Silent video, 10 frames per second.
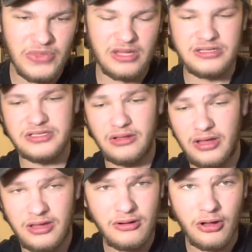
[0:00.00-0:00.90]
So
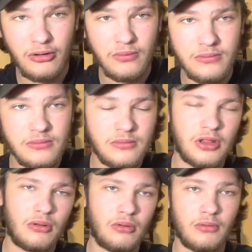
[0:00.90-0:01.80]
the
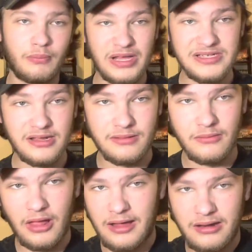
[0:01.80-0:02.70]
whole basic
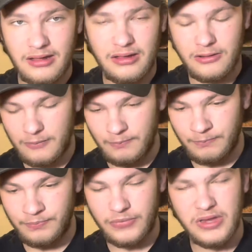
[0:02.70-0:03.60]
idea
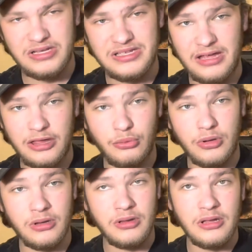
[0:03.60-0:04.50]
is that you
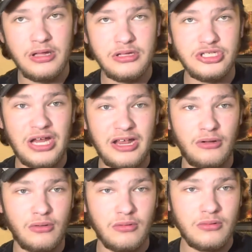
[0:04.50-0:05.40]
would
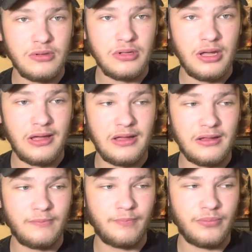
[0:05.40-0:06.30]
channel
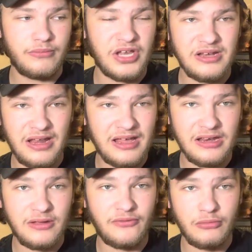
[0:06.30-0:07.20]

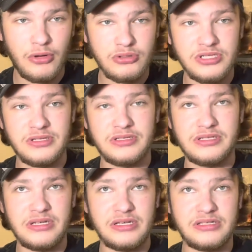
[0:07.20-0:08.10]
negative
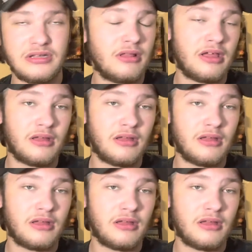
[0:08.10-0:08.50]
emotions into like